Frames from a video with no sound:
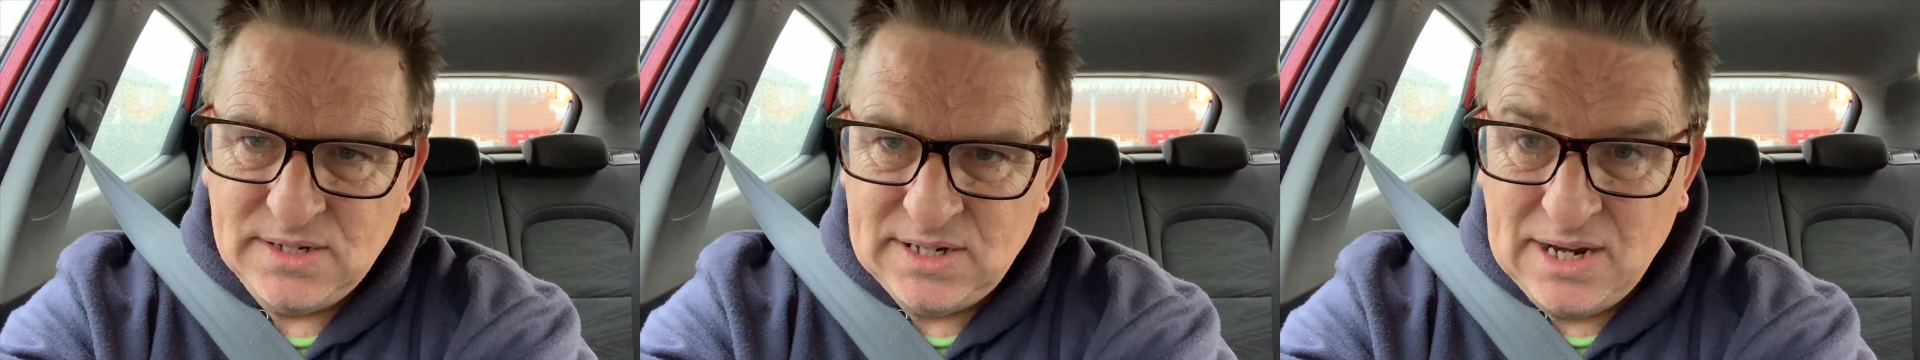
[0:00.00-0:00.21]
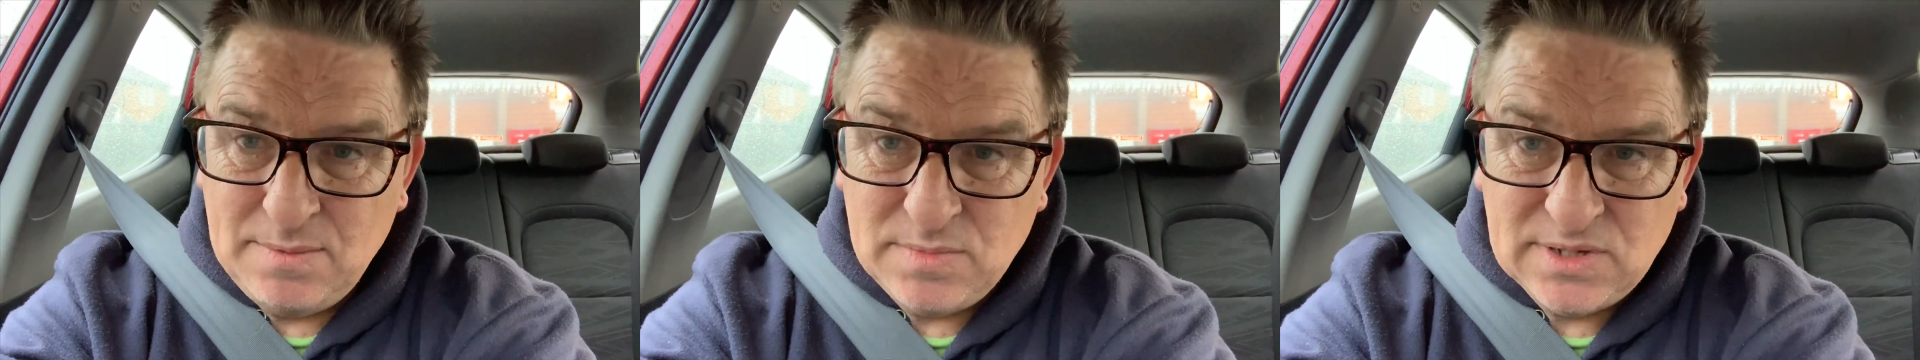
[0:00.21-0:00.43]

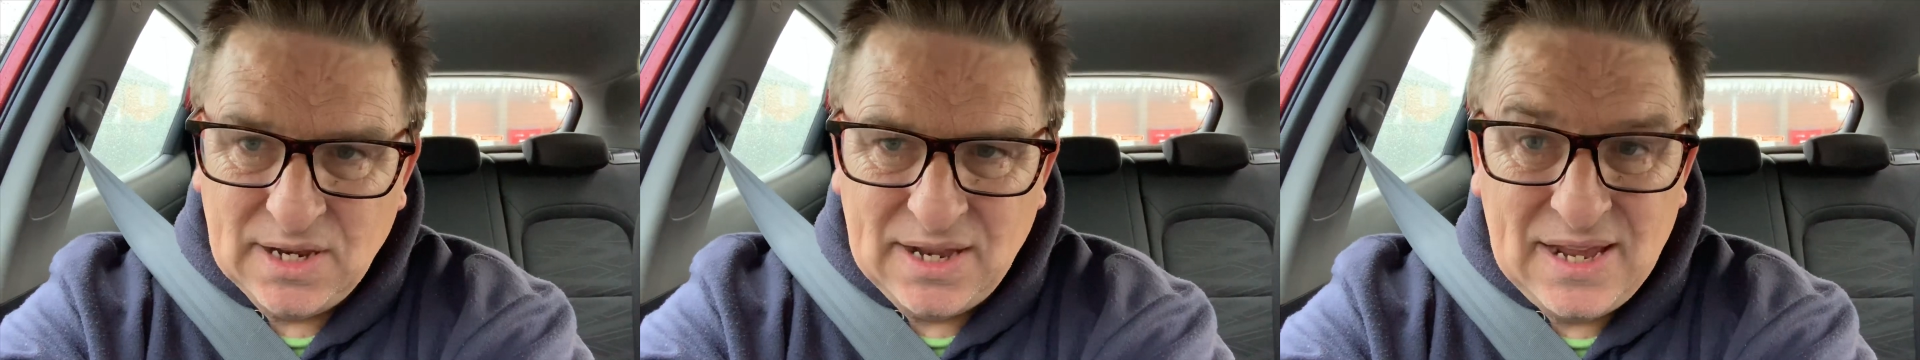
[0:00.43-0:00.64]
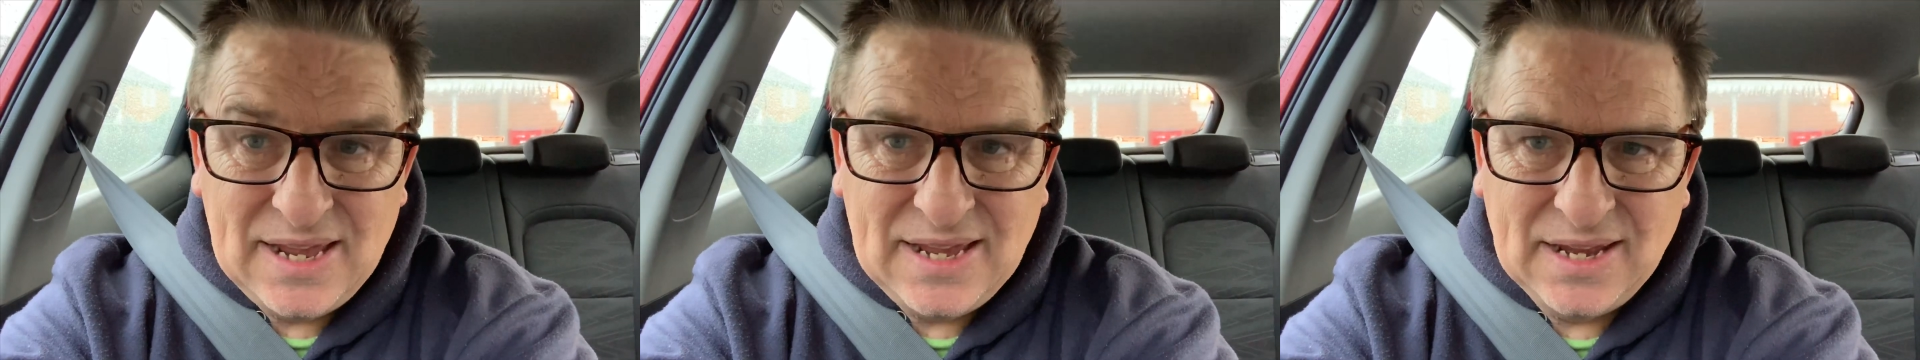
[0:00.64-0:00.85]
seems that
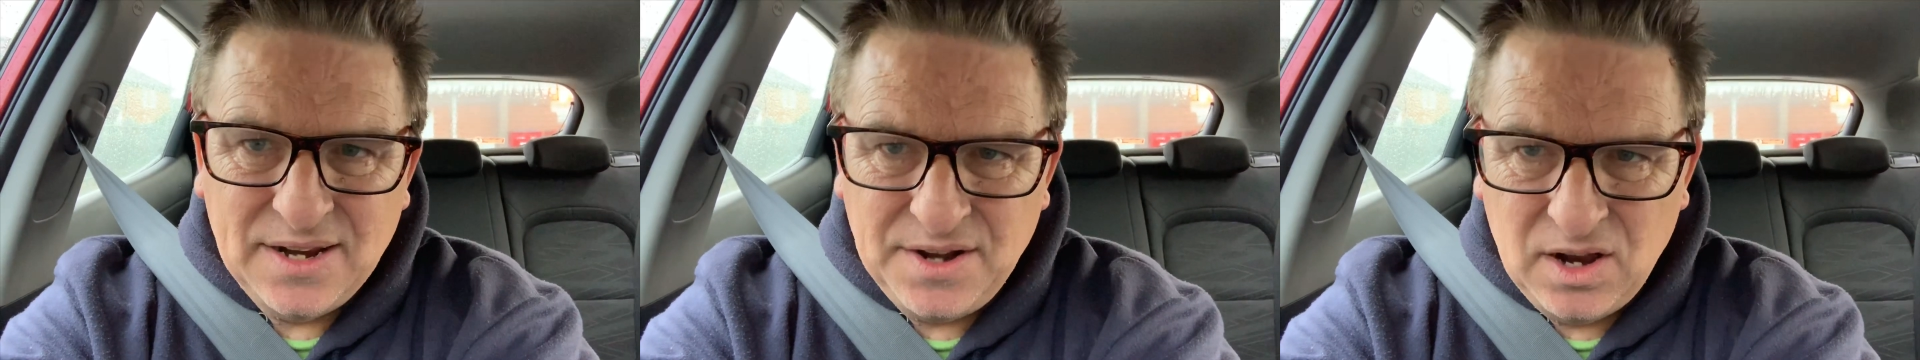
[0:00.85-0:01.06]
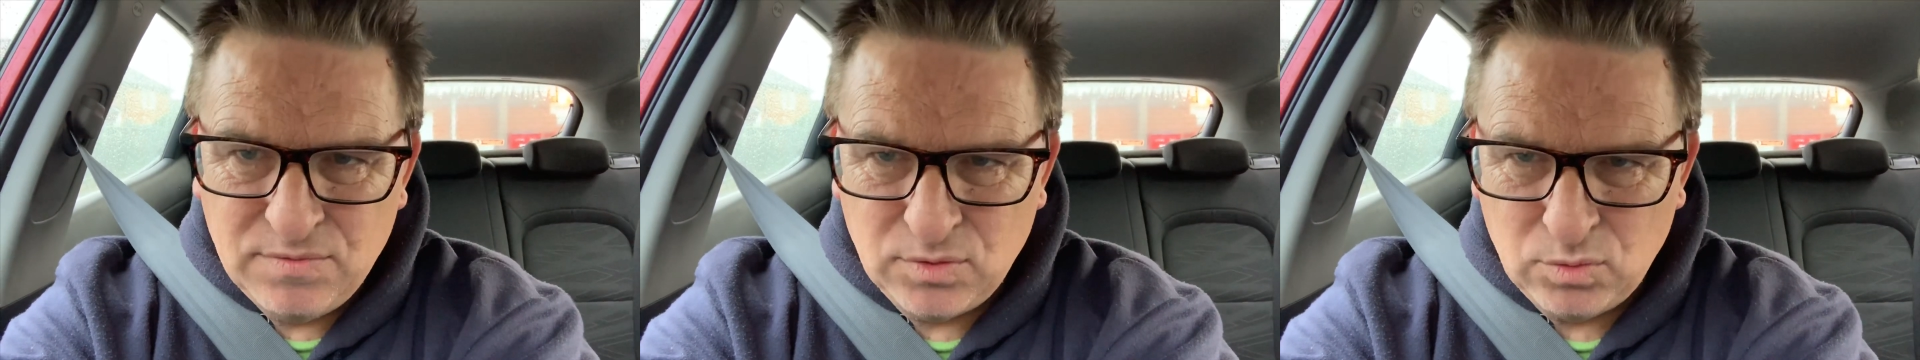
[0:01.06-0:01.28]
he
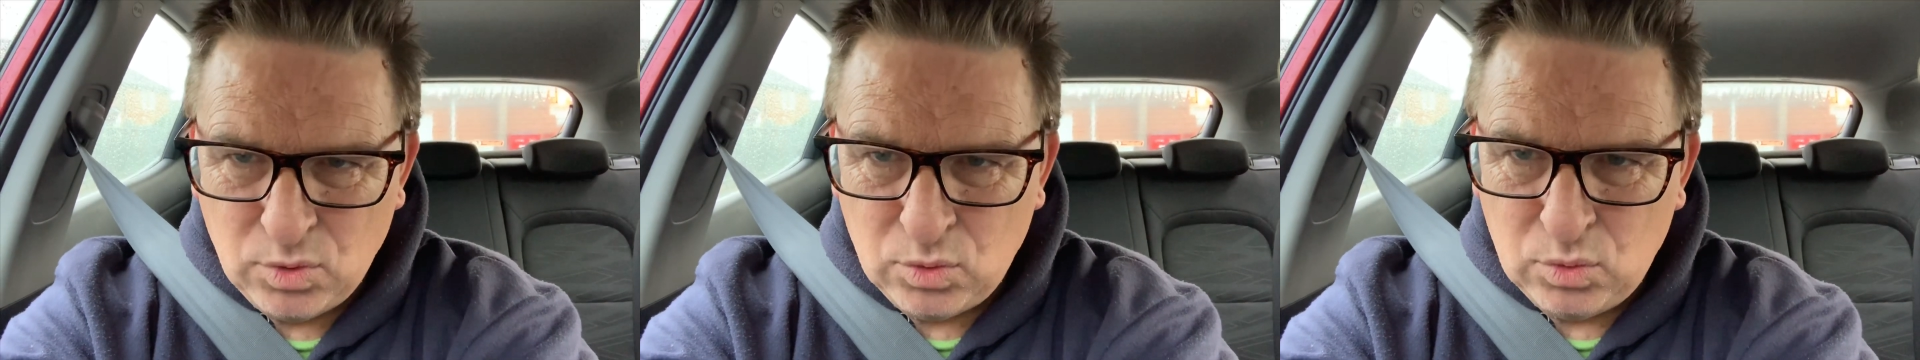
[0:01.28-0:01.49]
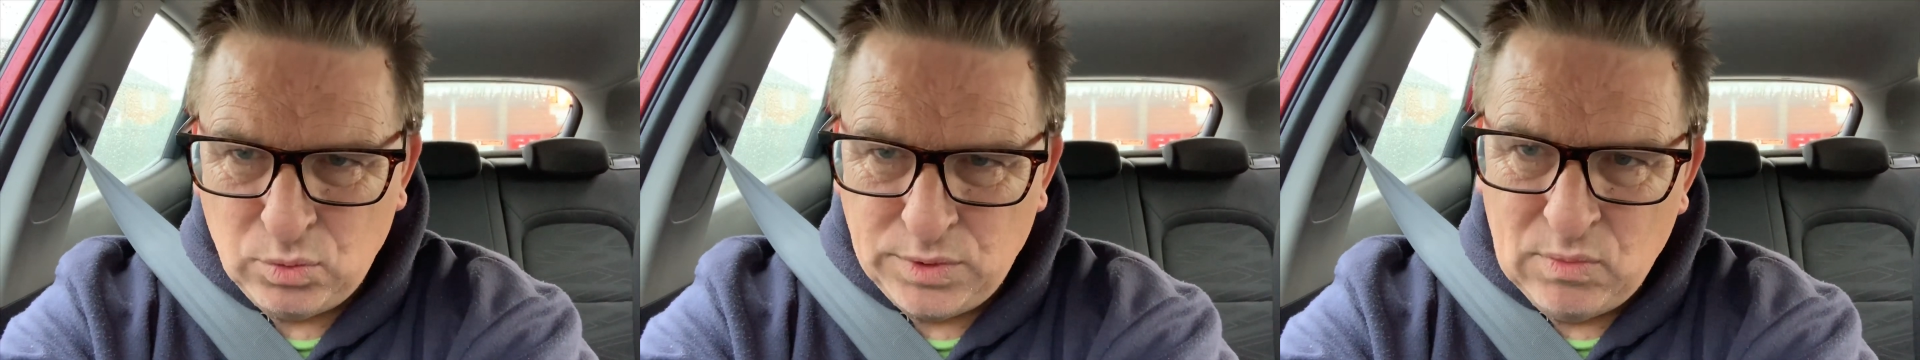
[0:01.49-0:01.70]
can
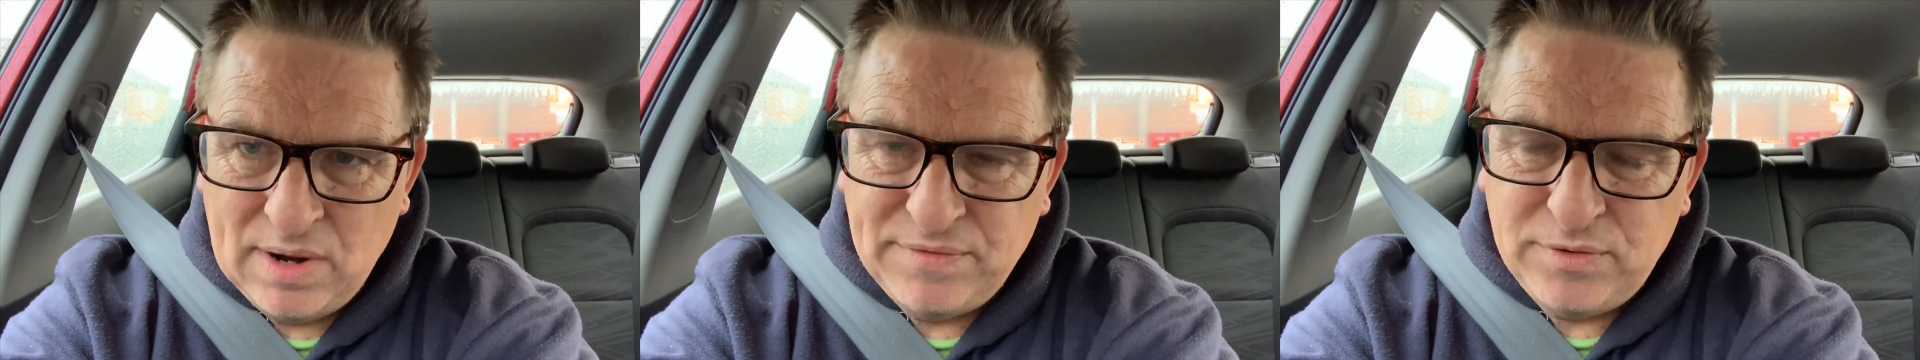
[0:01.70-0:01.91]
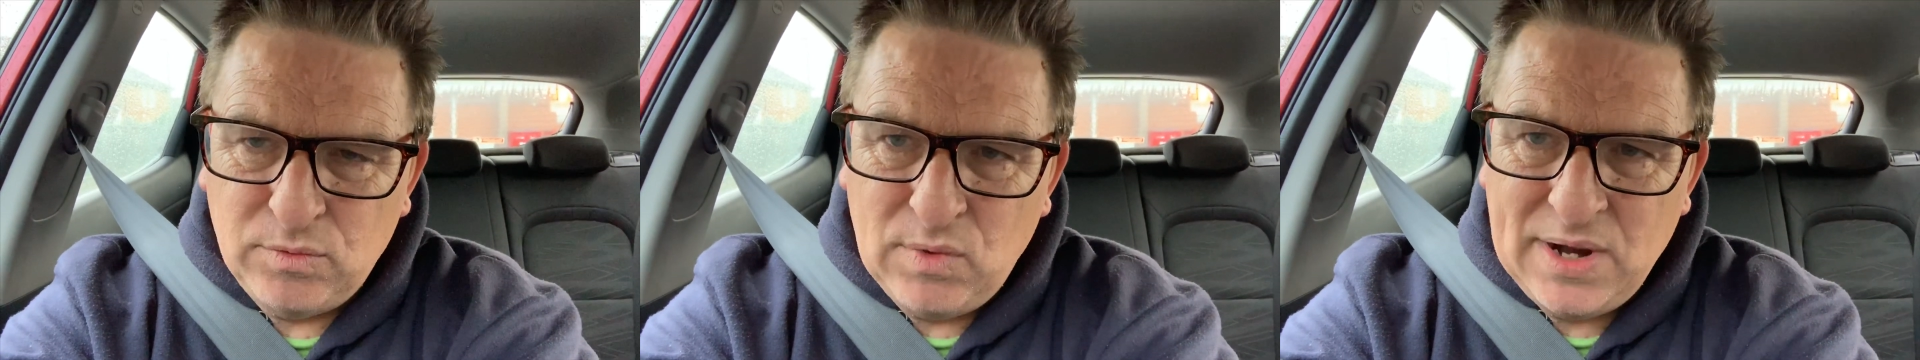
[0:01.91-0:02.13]
overrule the
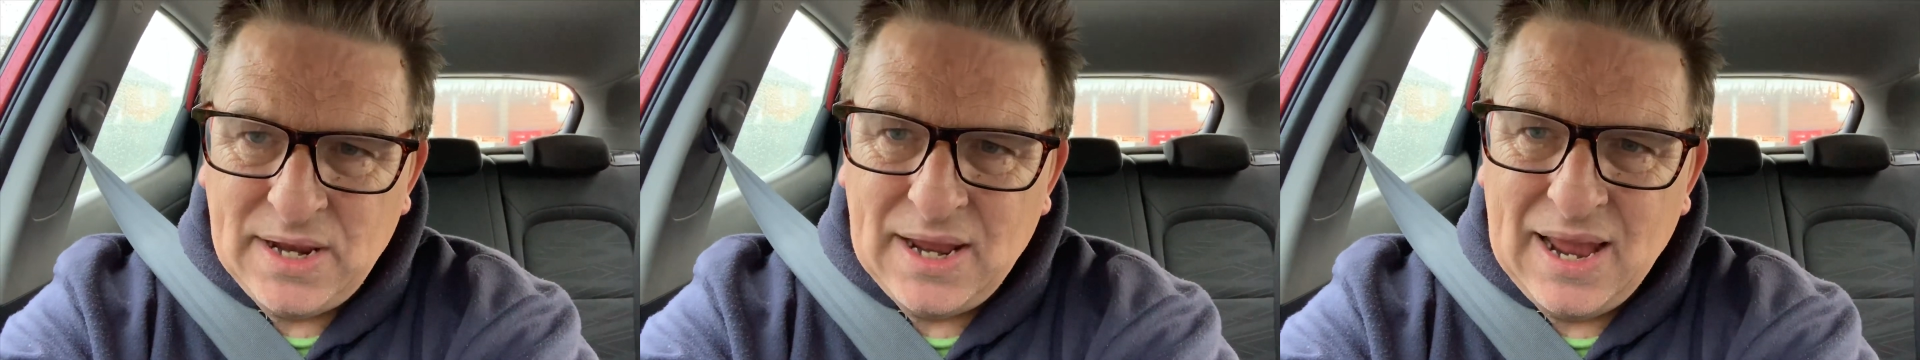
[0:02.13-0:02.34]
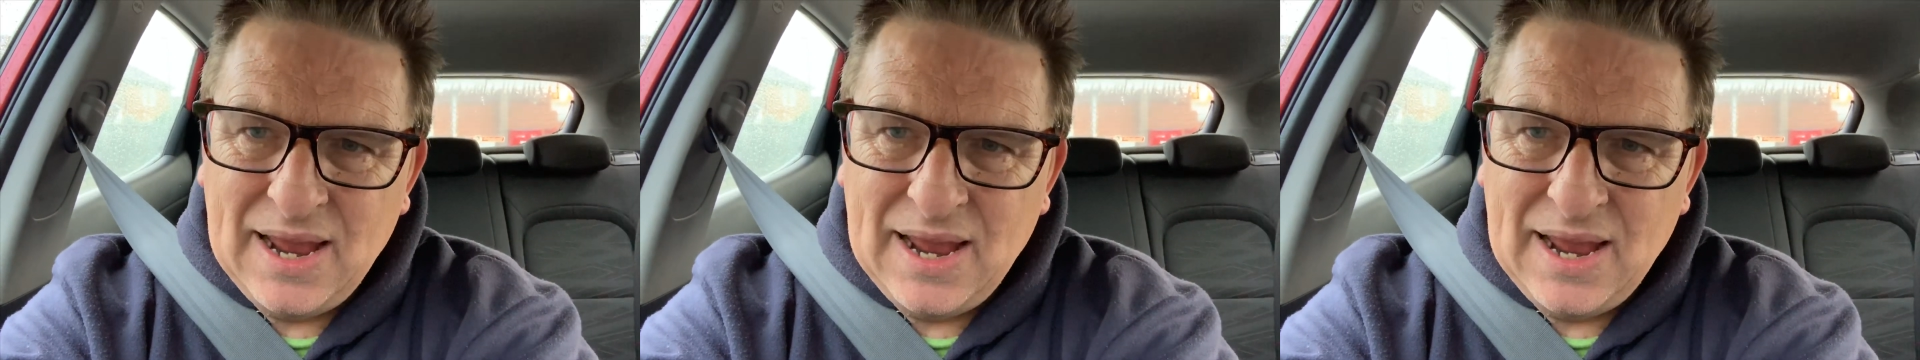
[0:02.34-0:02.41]
referee,